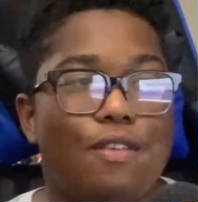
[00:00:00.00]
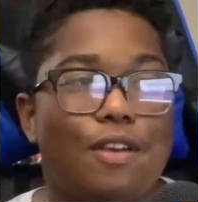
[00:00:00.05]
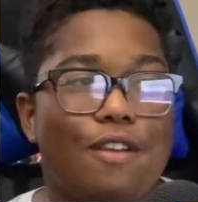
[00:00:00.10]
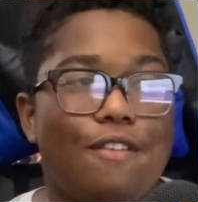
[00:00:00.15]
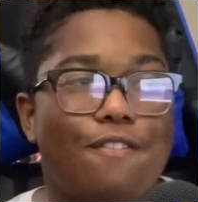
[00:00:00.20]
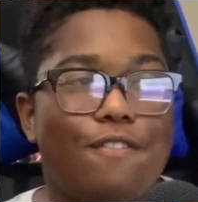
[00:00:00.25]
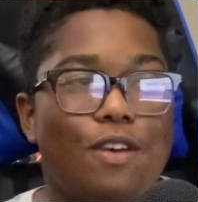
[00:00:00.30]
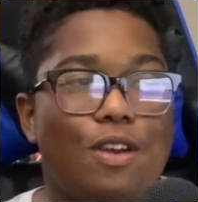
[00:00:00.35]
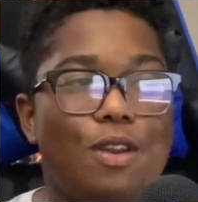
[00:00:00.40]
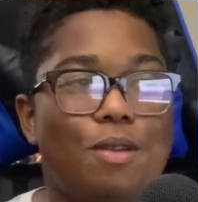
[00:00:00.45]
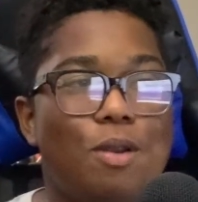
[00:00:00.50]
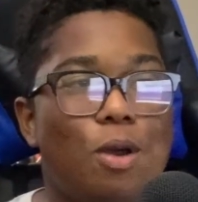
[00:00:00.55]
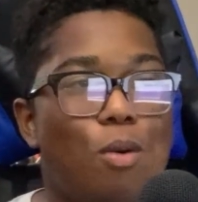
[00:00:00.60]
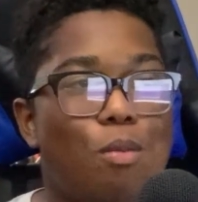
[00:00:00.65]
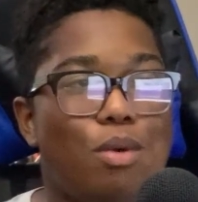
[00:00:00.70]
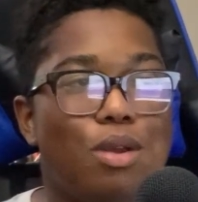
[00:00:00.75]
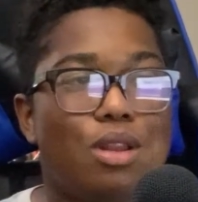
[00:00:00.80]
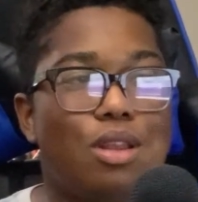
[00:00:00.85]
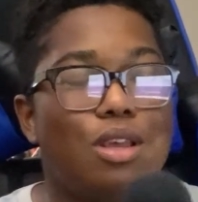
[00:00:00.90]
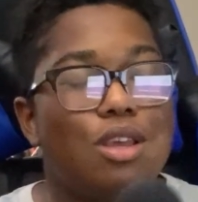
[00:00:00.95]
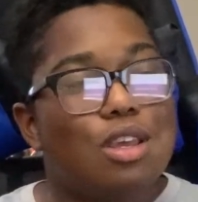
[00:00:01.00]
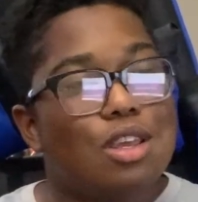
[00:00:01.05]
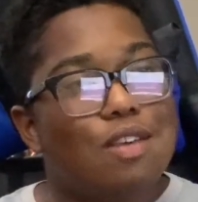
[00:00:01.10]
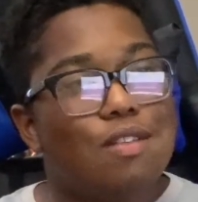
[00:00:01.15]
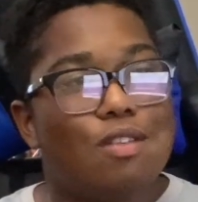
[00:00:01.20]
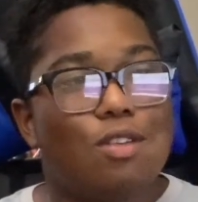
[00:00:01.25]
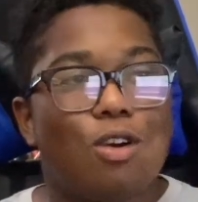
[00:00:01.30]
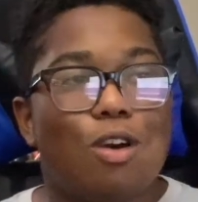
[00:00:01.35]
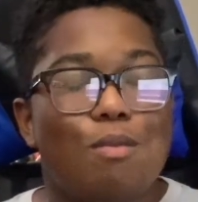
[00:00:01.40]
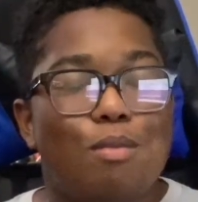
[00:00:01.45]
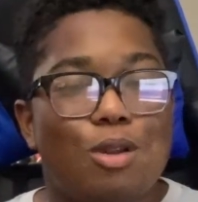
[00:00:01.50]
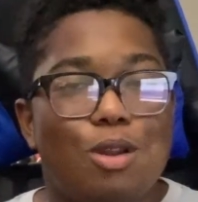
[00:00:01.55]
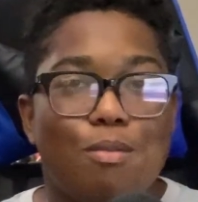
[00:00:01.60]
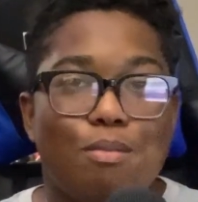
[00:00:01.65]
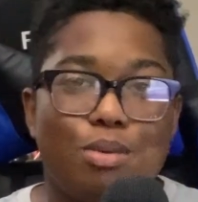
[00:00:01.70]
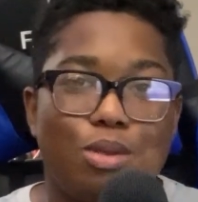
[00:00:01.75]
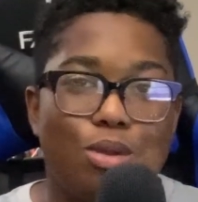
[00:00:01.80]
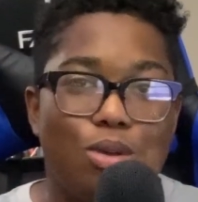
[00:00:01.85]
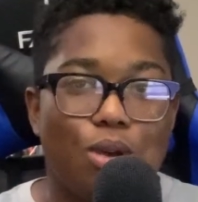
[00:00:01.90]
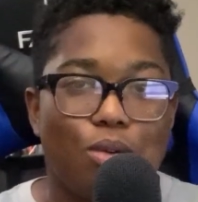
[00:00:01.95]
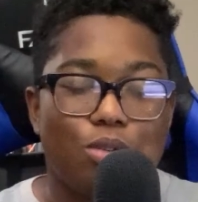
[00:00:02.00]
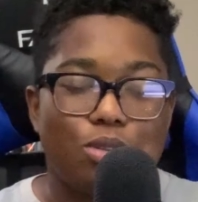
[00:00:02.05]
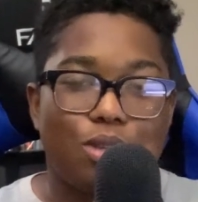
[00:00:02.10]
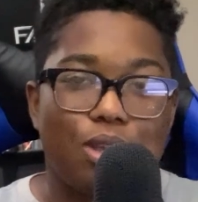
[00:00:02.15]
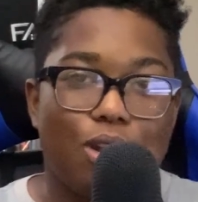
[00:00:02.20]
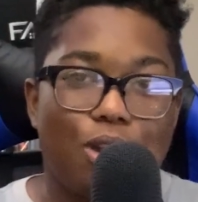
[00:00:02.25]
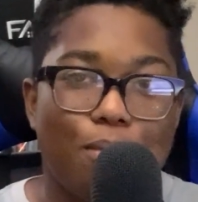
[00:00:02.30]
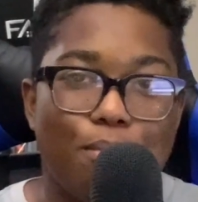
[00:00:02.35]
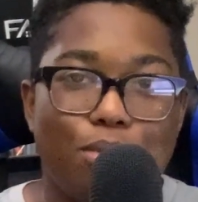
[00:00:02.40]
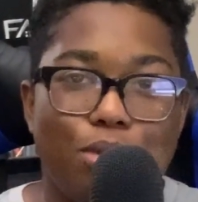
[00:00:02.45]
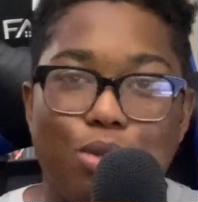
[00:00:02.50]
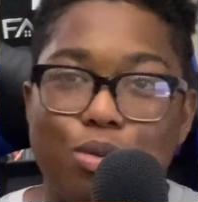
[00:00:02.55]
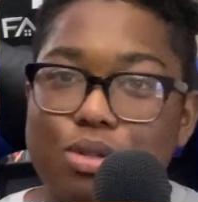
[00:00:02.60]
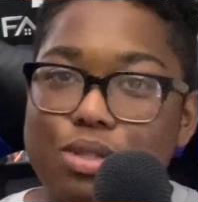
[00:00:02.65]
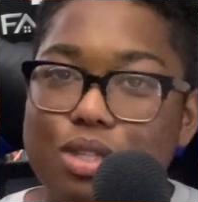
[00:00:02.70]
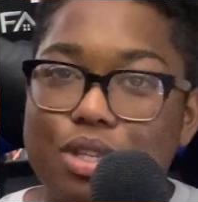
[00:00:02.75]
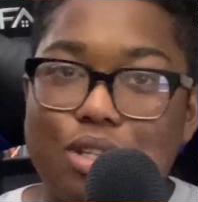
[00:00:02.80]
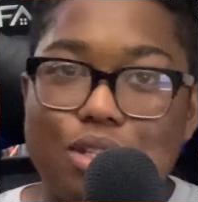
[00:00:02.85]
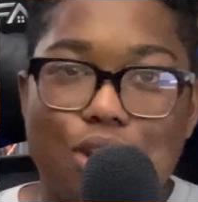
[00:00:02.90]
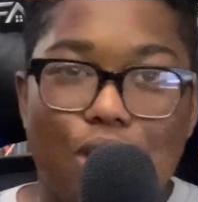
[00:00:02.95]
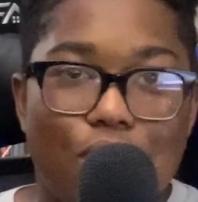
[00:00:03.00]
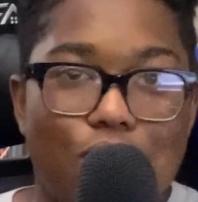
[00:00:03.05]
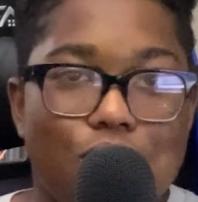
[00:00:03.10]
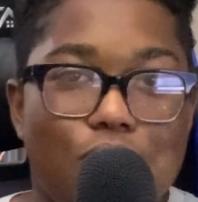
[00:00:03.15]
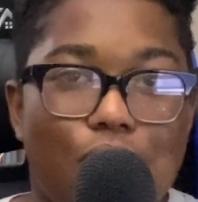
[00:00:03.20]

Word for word: a very fun moment, even though I've been abused. I was getting abused the entire